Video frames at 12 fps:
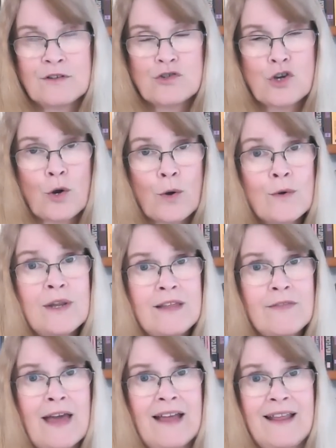
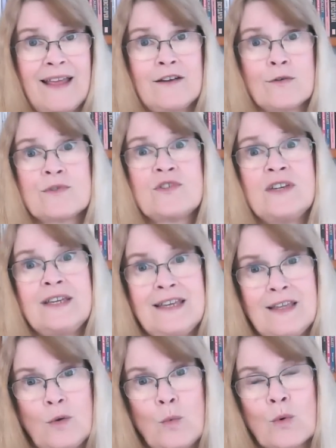turning that energy
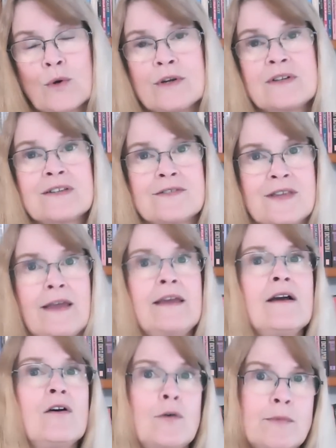inward to
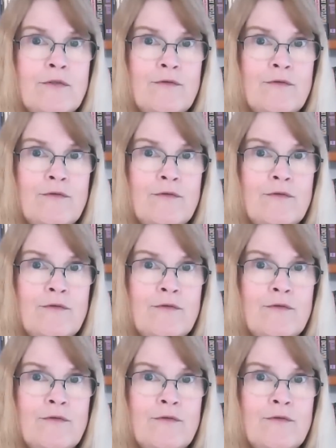say, oh, I'm a